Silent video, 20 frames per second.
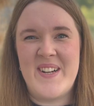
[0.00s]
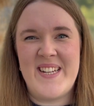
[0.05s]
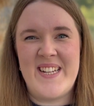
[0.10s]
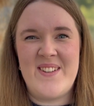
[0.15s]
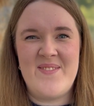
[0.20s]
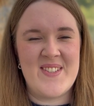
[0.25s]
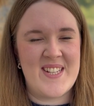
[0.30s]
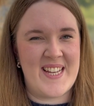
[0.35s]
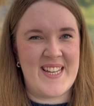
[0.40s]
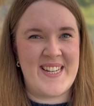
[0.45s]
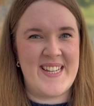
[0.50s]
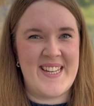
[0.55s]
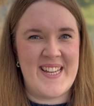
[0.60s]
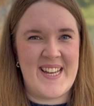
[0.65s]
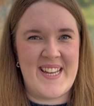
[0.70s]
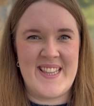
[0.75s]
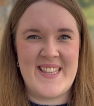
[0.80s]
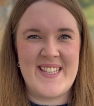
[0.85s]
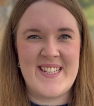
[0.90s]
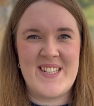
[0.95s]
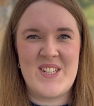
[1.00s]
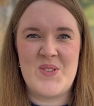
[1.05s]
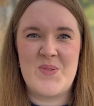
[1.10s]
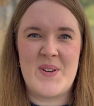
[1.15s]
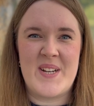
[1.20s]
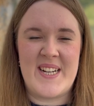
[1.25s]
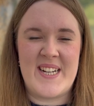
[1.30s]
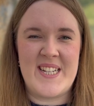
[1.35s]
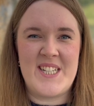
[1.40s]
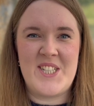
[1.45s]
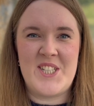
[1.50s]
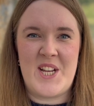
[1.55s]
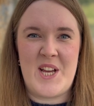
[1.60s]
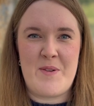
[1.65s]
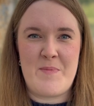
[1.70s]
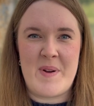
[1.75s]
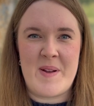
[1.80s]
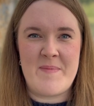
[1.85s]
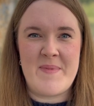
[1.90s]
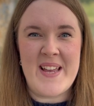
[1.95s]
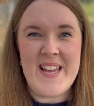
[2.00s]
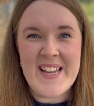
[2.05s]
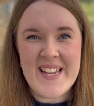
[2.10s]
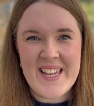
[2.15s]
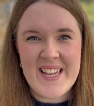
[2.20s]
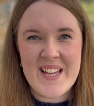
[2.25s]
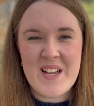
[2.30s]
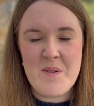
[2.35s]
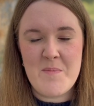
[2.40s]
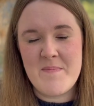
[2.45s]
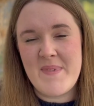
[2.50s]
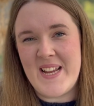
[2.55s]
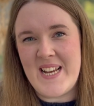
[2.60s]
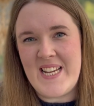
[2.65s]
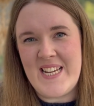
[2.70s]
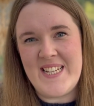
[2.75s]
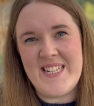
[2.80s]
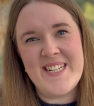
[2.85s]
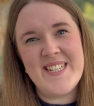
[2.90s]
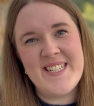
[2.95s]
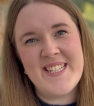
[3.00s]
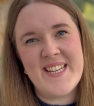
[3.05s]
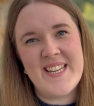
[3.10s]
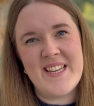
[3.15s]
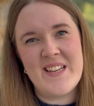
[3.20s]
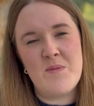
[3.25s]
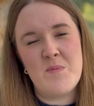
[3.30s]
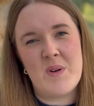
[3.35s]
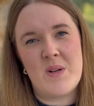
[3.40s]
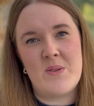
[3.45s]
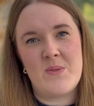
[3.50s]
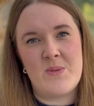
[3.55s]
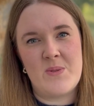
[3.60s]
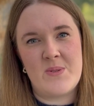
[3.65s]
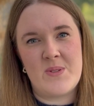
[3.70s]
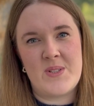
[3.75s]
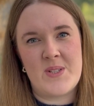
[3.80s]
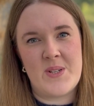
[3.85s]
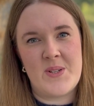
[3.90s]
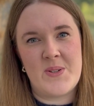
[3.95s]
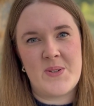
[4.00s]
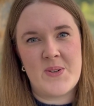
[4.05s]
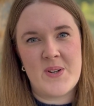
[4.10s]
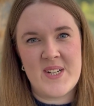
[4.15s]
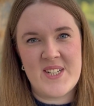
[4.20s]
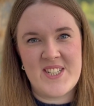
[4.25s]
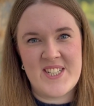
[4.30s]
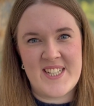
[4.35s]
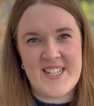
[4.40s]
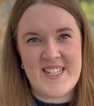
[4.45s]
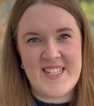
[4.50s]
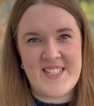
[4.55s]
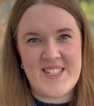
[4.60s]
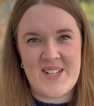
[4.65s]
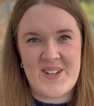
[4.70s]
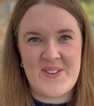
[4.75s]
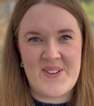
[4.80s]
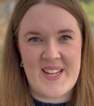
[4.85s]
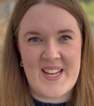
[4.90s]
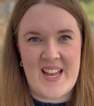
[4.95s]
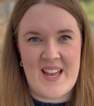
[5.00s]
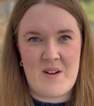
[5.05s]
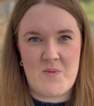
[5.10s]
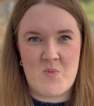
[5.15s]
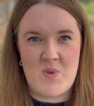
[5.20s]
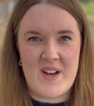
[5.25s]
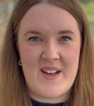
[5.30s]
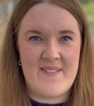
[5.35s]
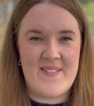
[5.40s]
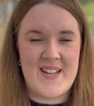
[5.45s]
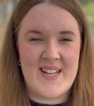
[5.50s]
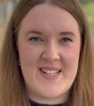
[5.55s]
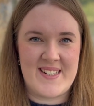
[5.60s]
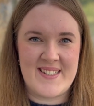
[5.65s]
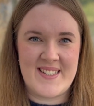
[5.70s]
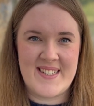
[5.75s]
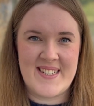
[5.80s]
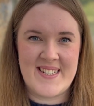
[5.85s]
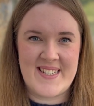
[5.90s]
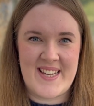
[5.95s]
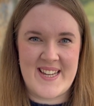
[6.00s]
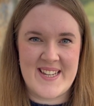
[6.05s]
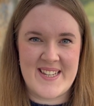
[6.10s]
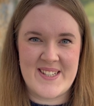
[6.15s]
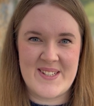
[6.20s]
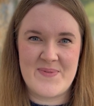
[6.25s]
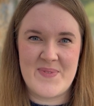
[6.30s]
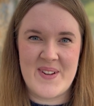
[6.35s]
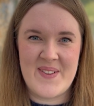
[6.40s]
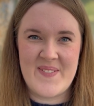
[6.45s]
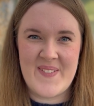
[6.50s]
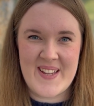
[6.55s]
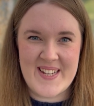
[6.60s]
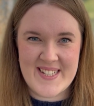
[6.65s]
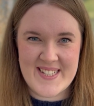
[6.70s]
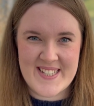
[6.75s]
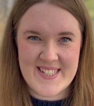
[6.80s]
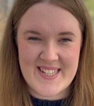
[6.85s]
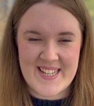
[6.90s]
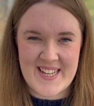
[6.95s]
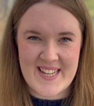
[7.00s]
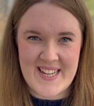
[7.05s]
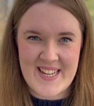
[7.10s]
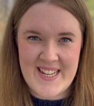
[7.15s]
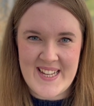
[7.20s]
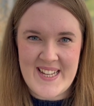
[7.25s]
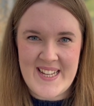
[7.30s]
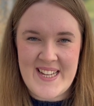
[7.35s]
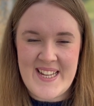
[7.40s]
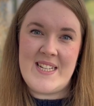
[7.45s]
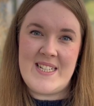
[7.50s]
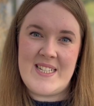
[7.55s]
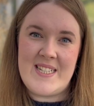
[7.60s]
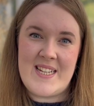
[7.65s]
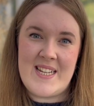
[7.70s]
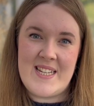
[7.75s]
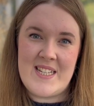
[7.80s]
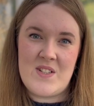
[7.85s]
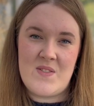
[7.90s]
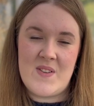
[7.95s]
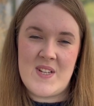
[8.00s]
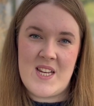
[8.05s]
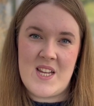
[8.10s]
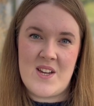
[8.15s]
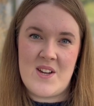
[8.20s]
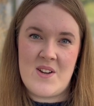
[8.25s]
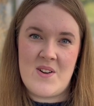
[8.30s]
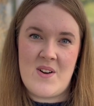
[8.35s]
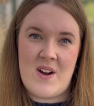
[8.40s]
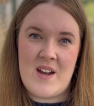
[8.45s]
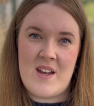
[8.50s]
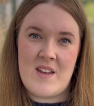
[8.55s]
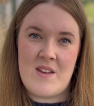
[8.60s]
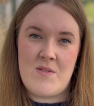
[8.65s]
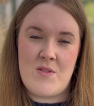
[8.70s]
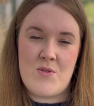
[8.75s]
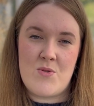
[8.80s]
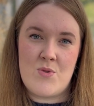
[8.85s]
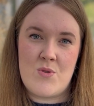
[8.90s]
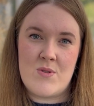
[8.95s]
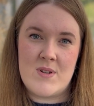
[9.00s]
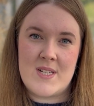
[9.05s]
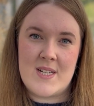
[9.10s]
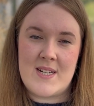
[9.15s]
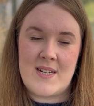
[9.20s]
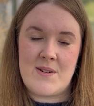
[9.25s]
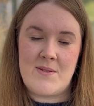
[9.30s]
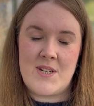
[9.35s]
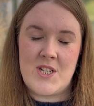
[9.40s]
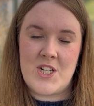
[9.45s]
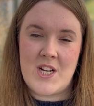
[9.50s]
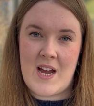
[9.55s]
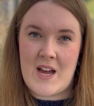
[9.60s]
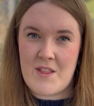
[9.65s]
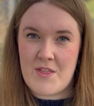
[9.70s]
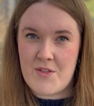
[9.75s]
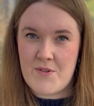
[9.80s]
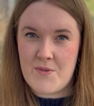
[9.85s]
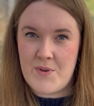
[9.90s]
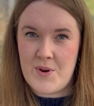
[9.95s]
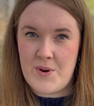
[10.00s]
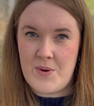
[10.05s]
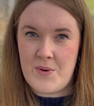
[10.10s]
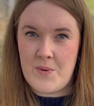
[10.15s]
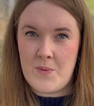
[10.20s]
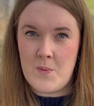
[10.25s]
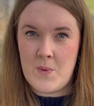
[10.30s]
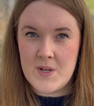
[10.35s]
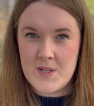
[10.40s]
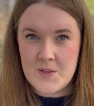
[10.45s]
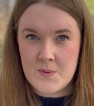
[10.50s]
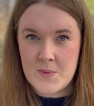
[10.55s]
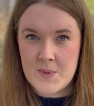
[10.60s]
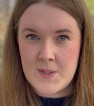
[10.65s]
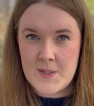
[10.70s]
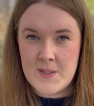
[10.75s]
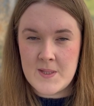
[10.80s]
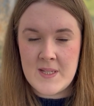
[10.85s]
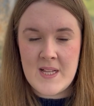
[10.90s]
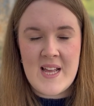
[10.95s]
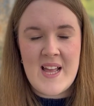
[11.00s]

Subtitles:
name's Anna and this is where I share my making, mainly knitting, but also crochet, sewing and whatever else takes my fancy. In today's video, I thought I would chat through Wonderwool,